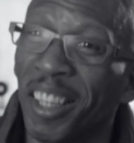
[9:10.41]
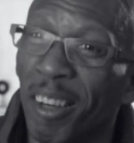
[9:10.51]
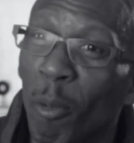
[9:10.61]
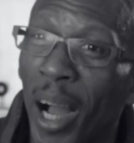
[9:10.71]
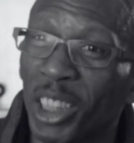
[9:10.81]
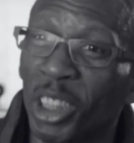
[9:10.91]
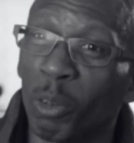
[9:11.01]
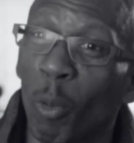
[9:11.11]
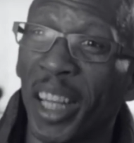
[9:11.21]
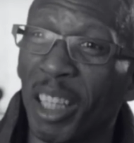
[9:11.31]
while she's
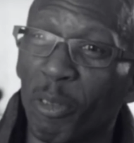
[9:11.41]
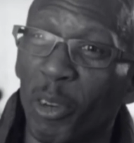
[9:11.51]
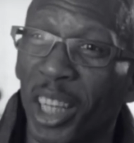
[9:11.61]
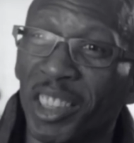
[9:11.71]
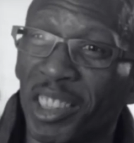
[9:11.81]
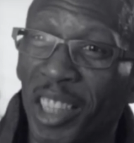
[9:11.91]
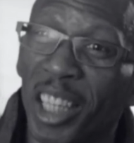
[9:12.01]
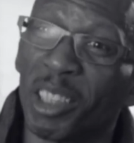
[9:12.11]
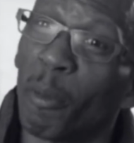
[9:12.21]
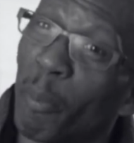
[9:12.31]
waiting for her
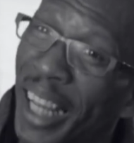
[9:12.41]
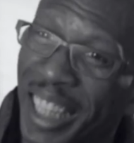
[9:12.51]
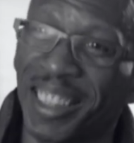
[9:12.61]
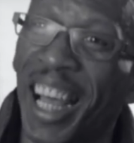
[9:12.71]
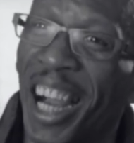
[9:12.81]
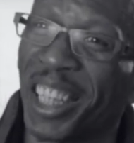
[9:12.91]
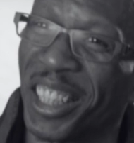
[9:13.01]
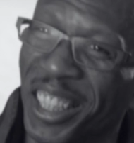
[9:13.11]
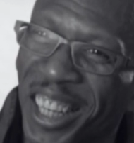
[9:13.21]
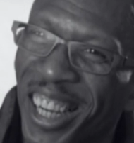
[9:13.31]
son to play
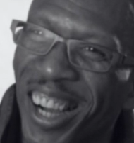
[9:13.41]
soccer.